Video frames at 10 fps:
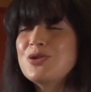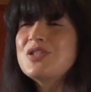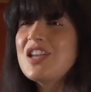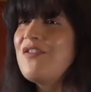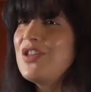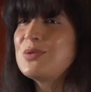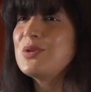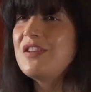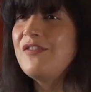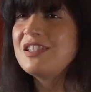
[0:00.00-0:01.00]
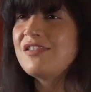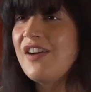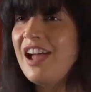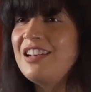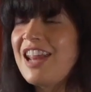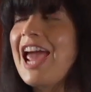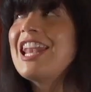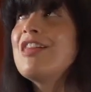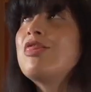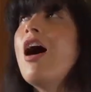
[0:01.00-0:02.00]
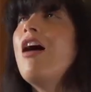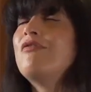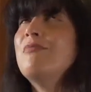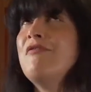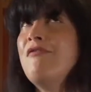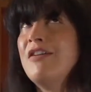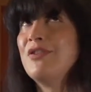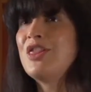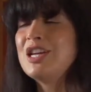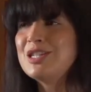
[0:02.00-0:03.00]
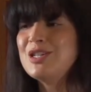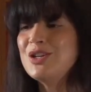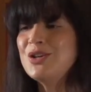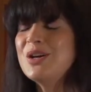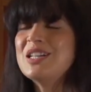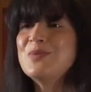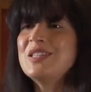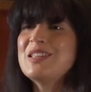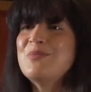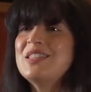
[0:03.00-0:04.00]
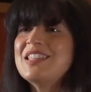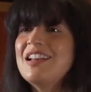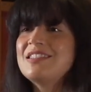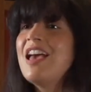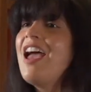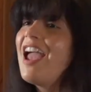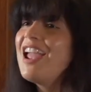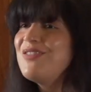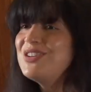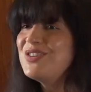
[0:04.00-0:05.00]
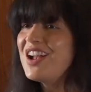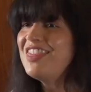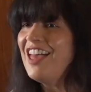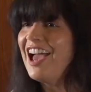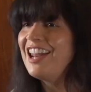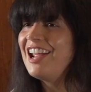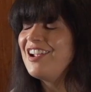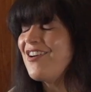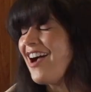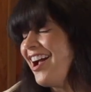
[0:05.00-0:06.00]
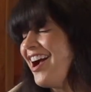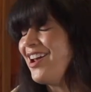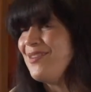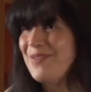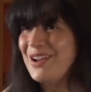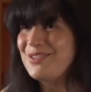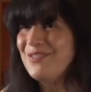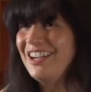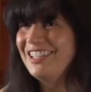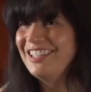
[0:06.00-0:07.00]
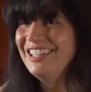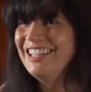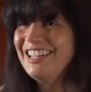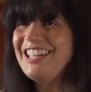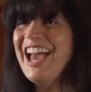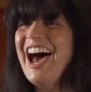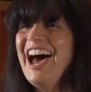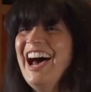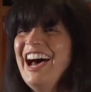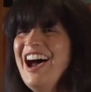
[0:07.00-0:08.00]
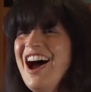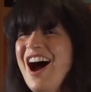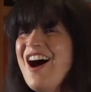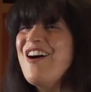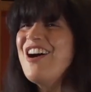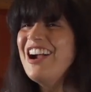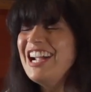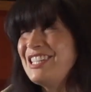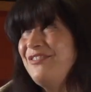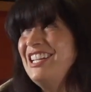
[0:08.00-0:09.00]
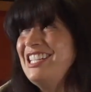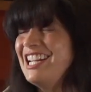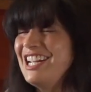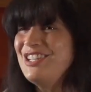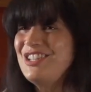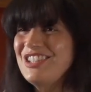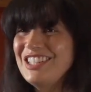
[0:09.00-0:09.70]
stuff that's really fun to find. And my favorite thing to do is when someone says, hey, where'd you get that? And I go, I got it on Poshmark. Yeah, or it's vintage,